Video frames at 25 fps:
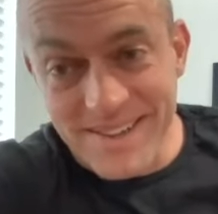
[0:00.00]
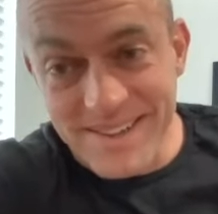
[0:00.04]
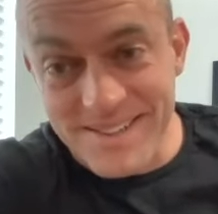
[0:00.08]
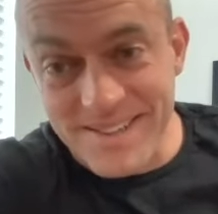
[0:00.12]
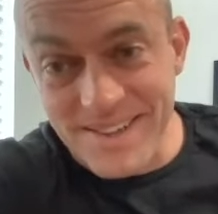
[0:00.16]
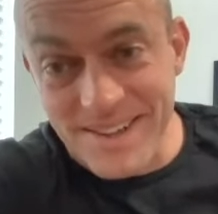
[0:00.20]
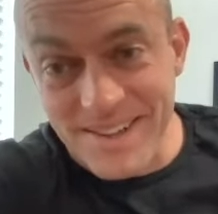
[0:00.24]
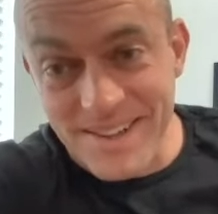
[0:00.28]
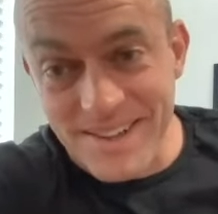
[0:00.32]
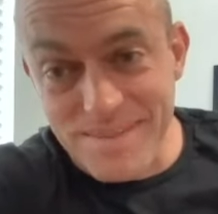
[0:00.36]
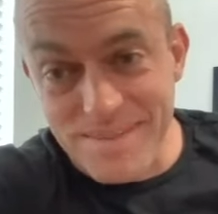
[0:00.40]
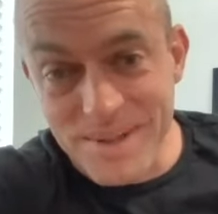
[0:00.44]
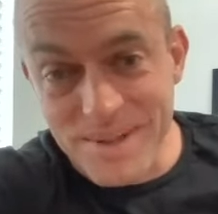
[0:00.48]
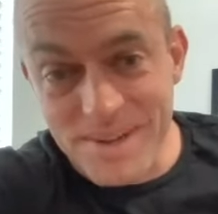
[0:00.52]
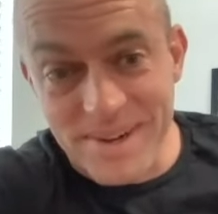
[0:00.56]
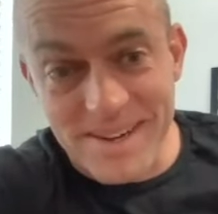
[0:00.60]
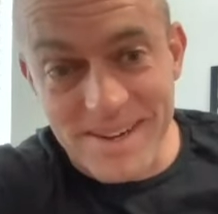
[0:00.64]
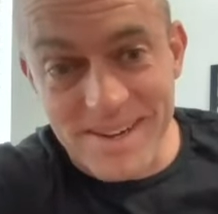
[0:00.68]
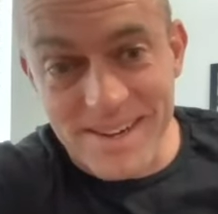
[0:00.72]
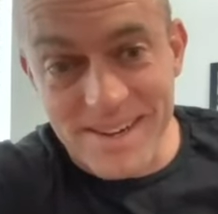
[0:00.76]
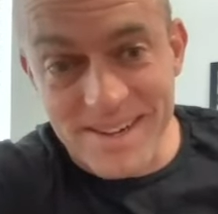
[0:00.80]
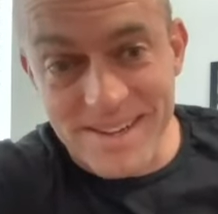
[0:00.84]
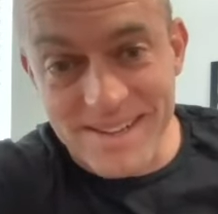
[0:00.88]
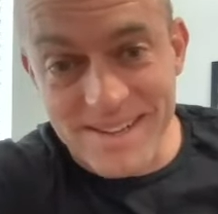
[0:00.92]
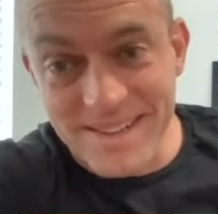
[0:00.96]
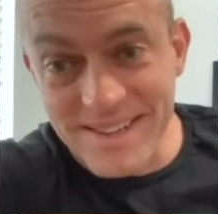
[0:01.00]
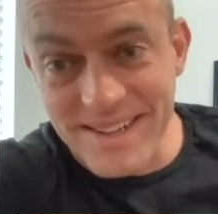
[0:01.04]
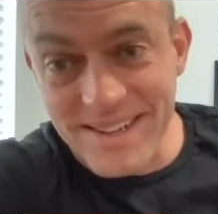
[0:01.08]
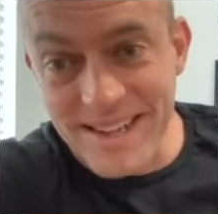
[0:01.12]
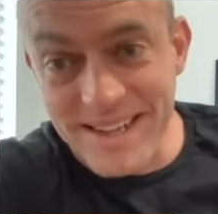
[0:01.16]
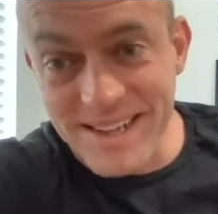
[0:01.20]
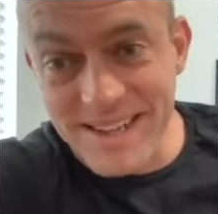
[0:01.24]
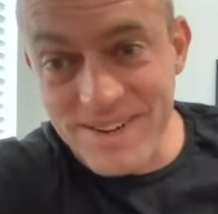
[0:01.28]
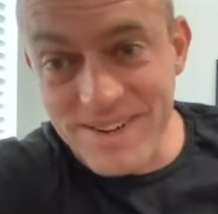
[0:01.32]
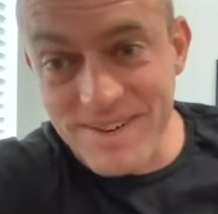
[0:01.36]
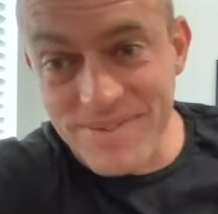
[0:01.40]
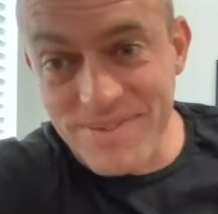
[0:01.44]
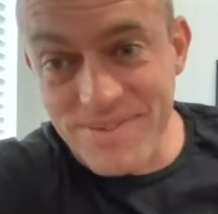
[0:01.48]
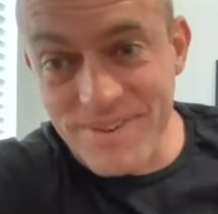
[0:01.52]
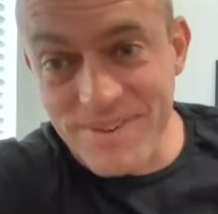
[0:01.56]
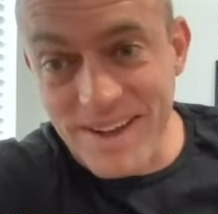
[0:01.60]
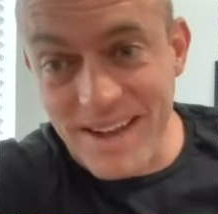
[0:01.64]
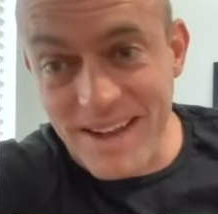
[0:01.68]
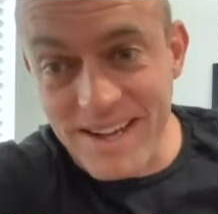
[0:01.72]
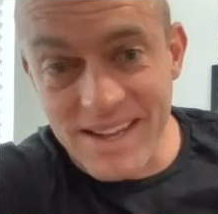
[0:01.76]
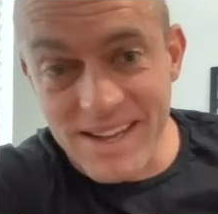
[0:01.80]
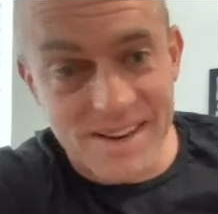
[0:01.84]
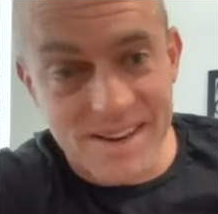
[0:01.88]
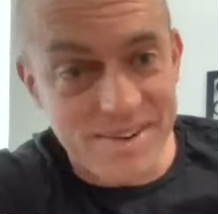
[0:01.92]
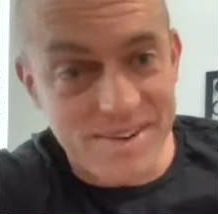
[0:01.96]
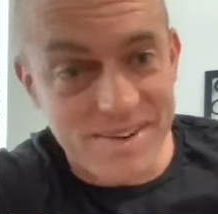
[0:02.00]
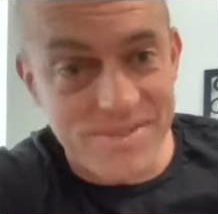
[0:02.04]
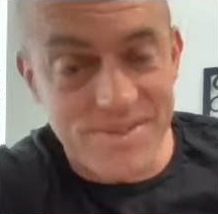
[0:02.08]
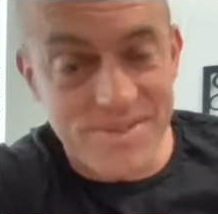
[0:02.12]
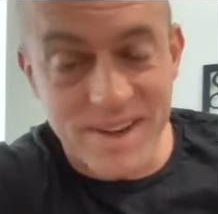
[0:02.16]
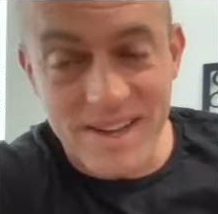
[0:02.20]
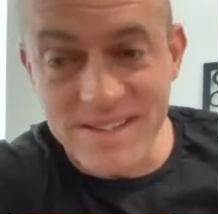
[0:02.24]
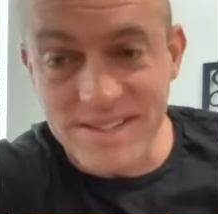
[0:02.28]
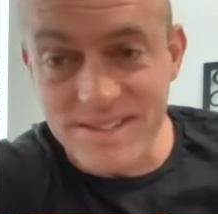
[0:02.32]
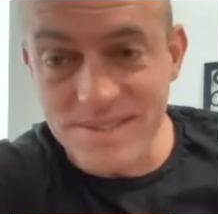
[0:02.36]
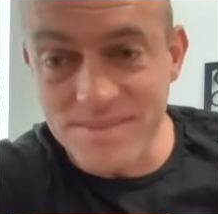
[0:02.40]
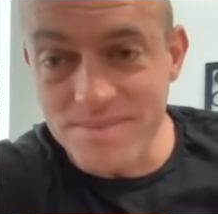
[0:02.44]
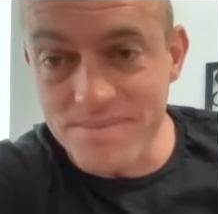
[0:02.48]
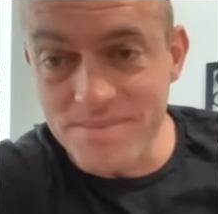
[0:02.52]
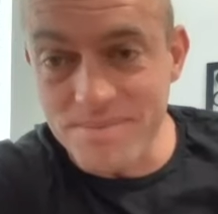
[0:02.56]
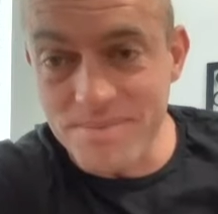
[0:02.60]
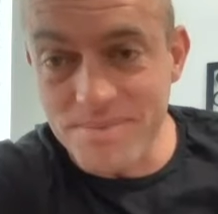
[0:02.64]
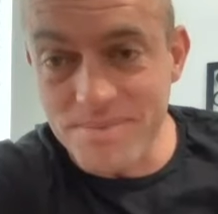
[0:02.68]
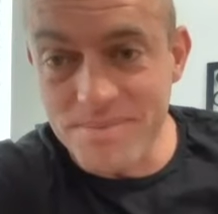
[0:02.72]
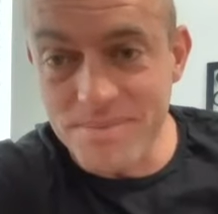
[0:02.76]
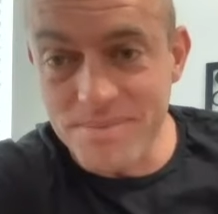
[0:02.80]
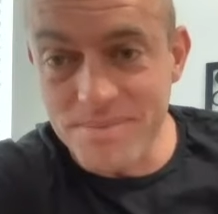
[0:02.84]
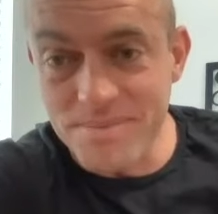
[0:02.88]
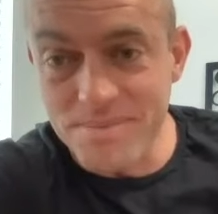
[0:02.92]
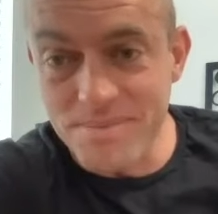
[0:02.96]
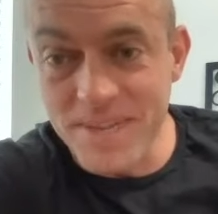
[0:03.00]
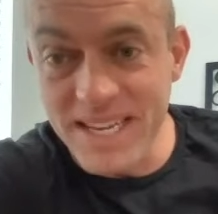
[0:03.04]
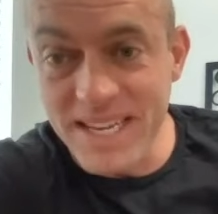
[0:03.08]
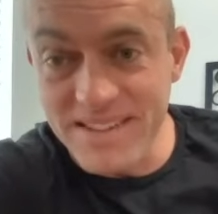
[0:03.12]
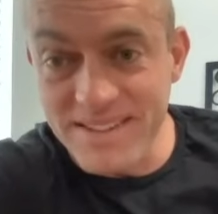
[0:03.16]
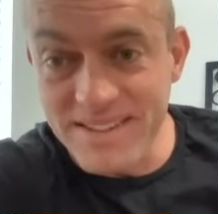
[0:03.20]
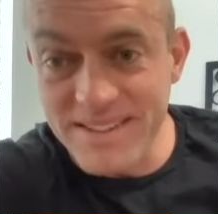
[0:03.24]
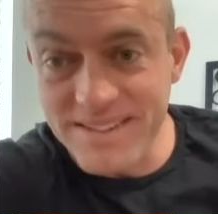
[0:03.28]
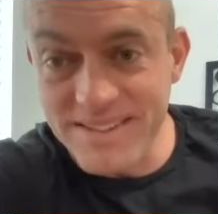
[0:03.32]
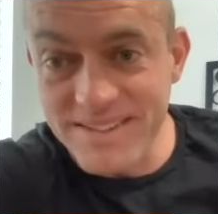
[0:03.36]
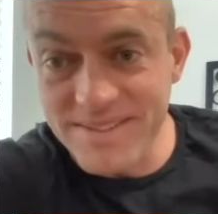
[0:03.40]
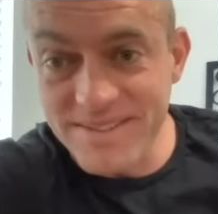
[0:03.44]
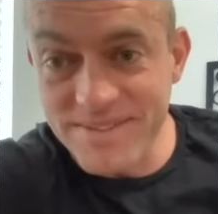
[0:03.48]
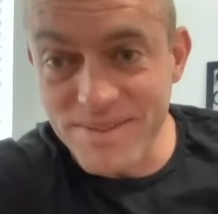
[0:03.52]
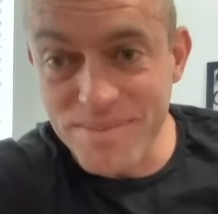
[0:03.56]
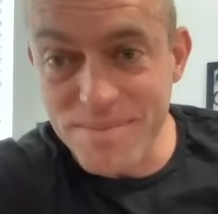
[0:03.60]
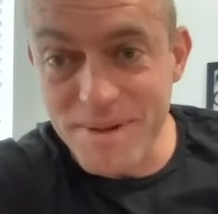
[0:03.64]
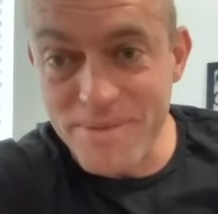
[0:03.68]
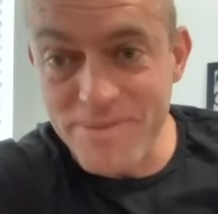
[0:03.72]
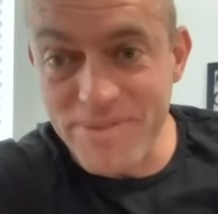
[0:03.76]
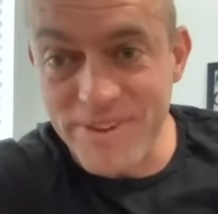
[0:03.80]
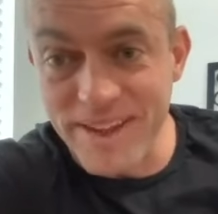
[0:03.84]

it's all on me right now. Like I gotta go, I gotta go find some meat for my